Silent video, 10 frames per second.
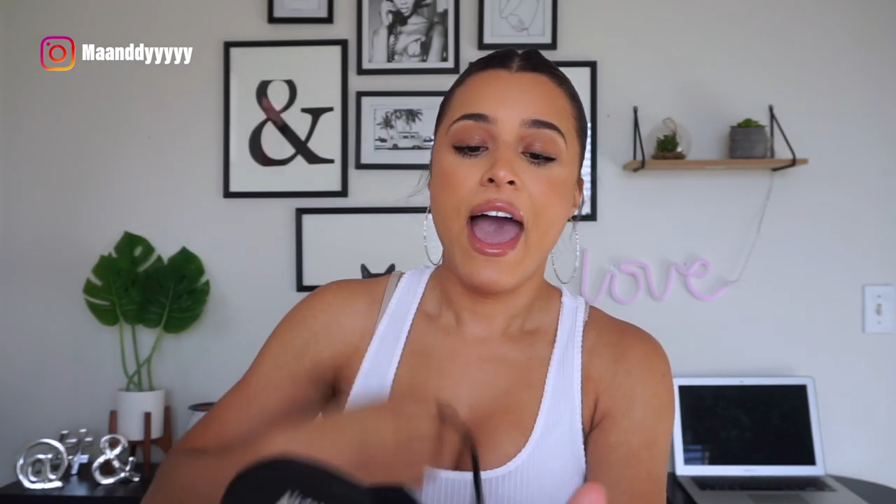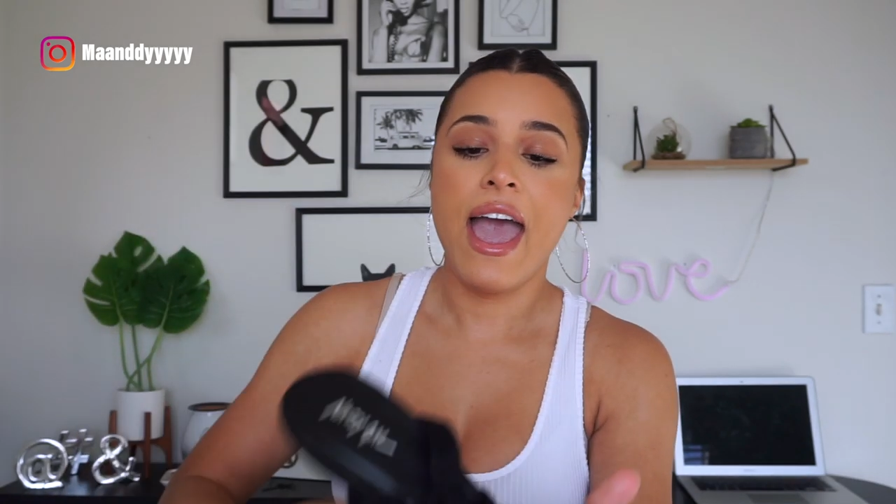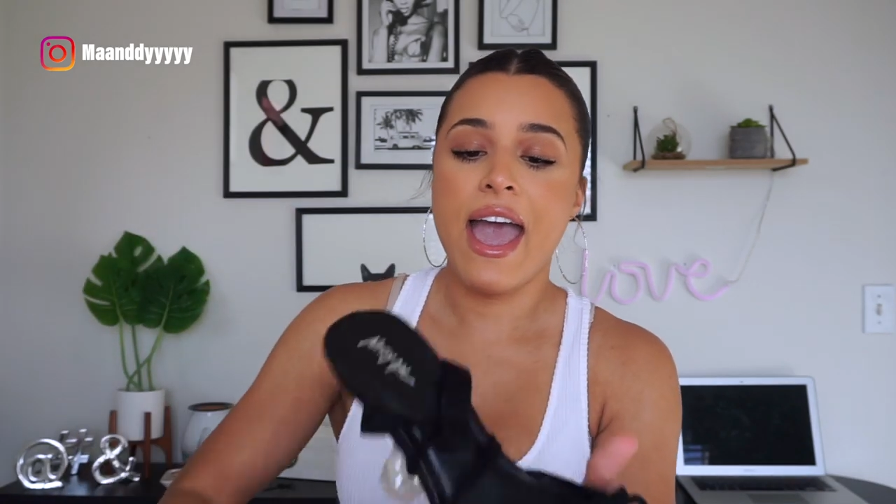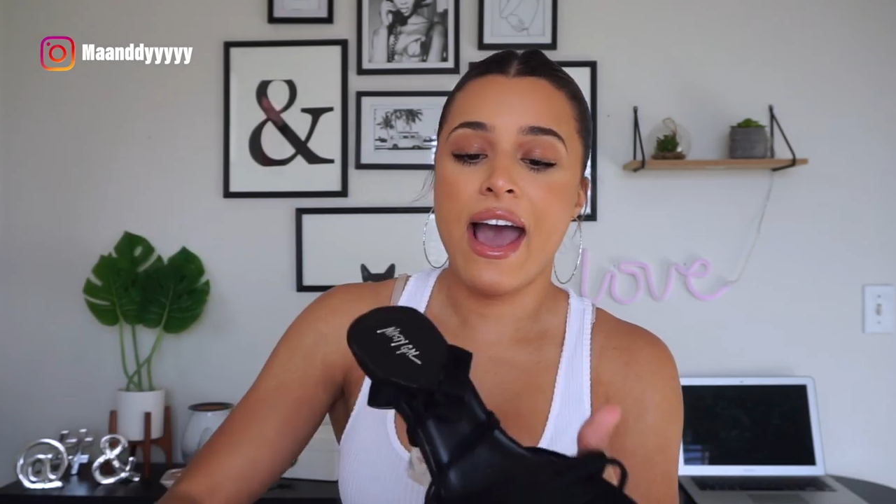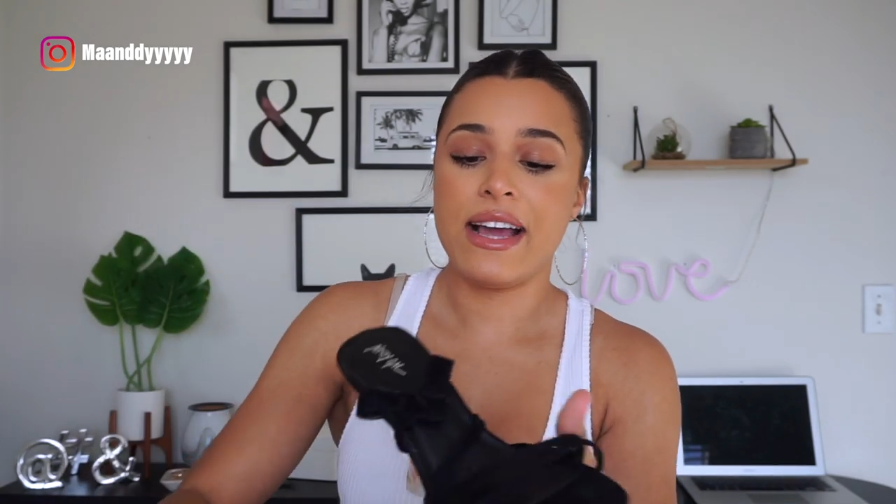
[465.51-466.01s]

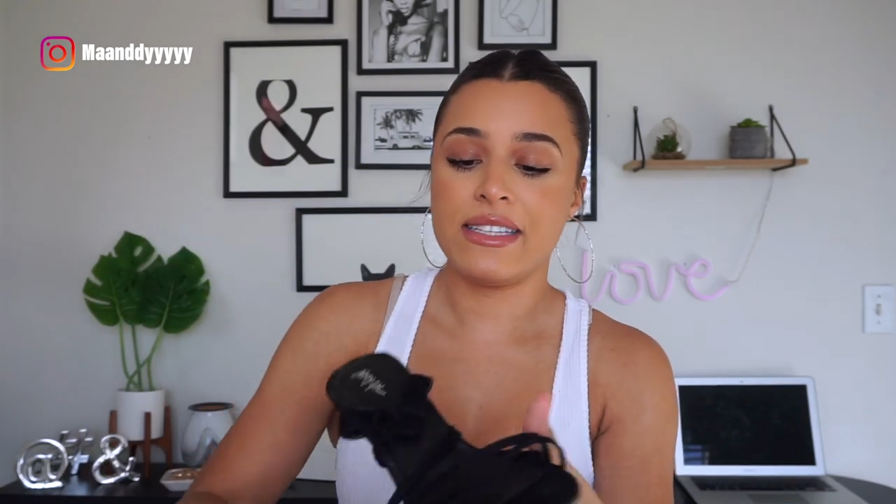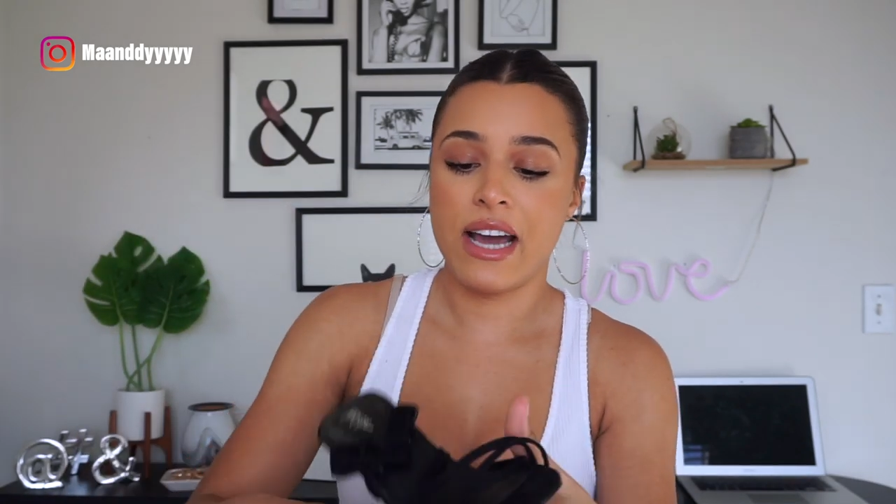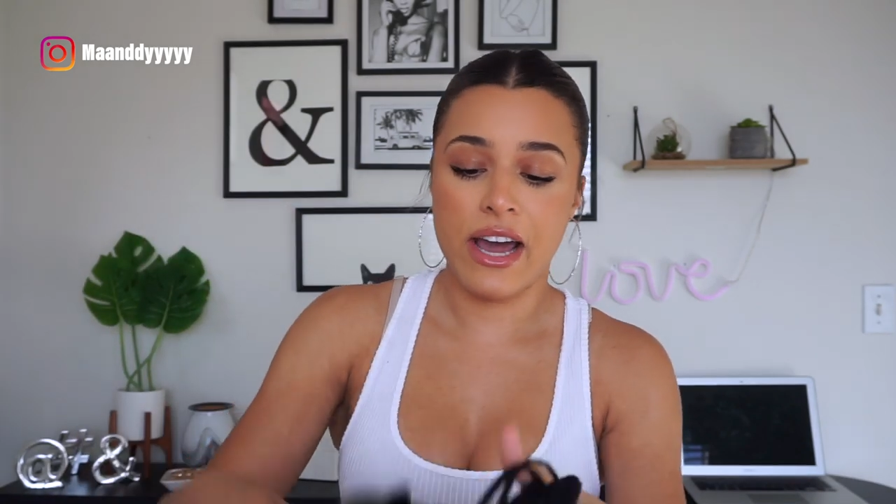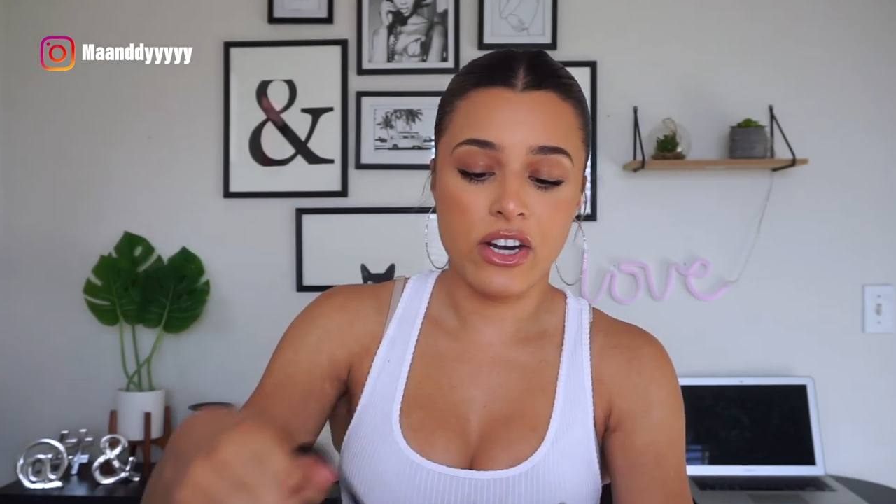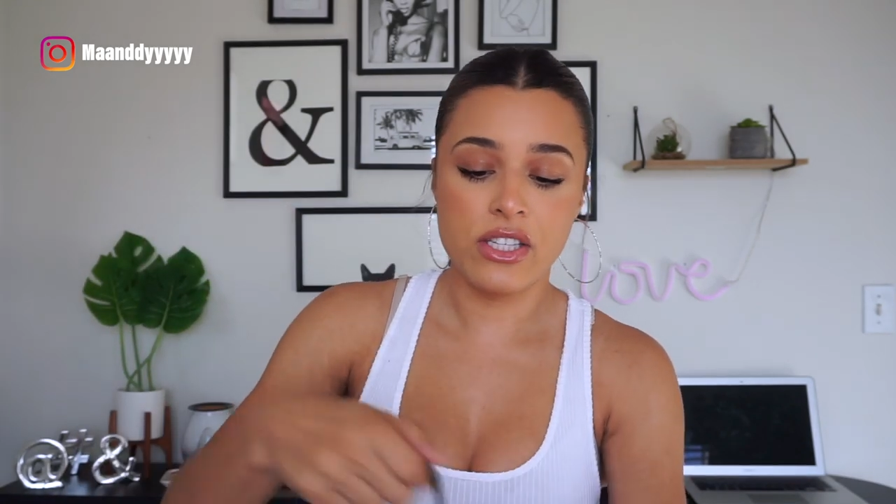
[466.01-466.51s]
and
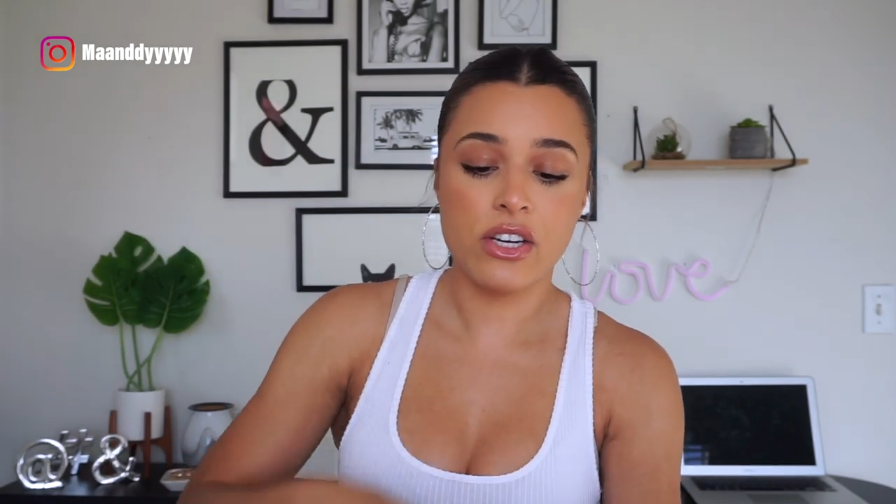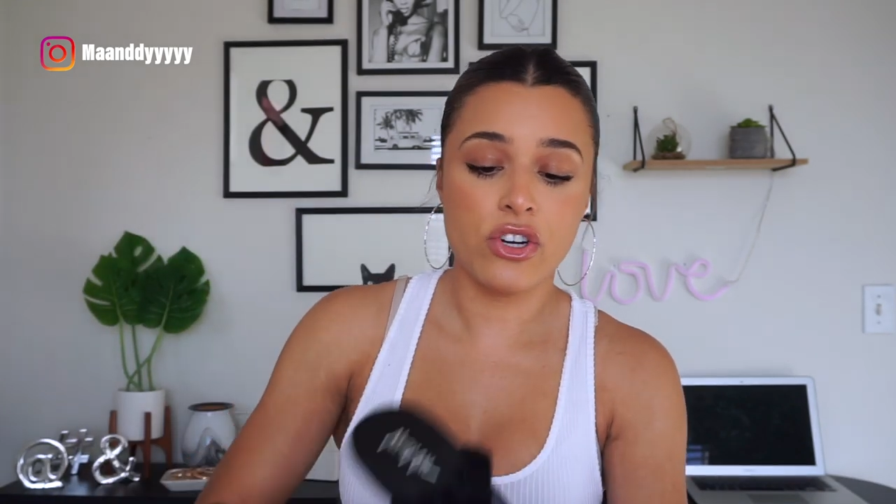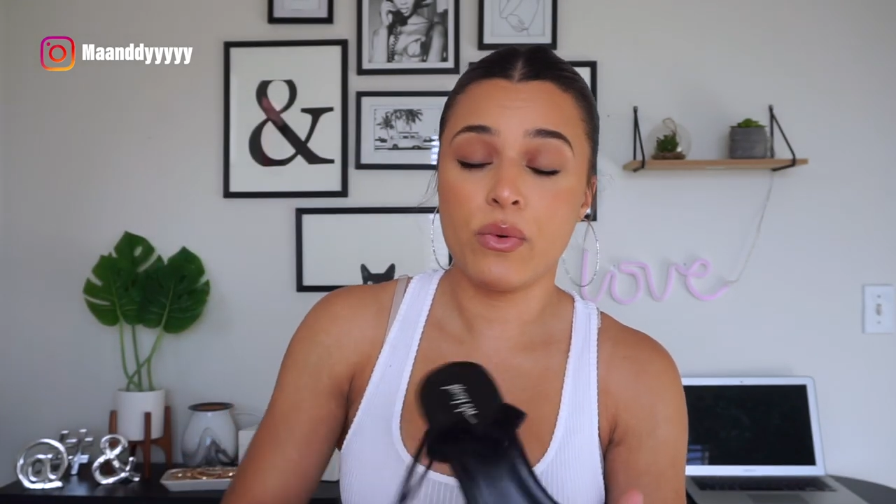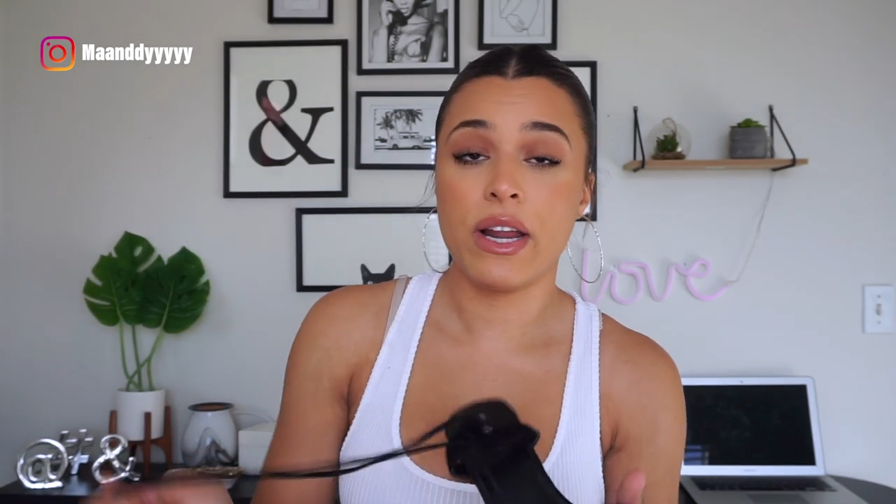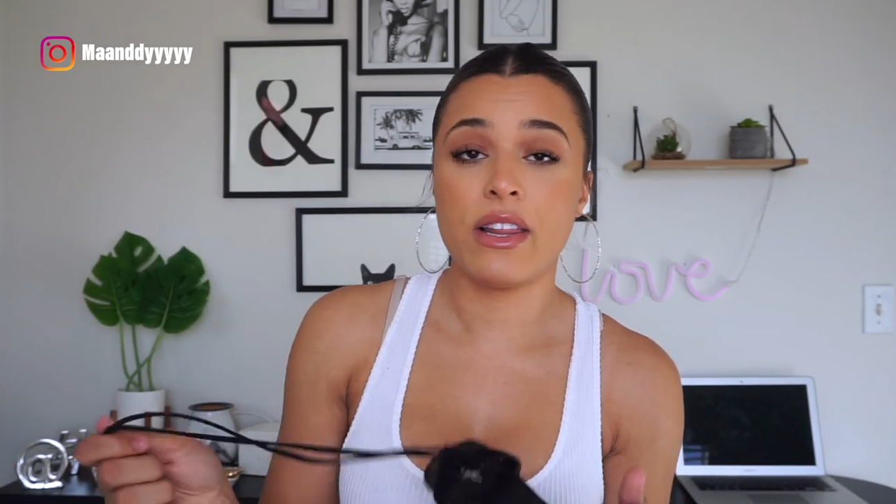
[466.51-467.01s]
I honestly don't know what I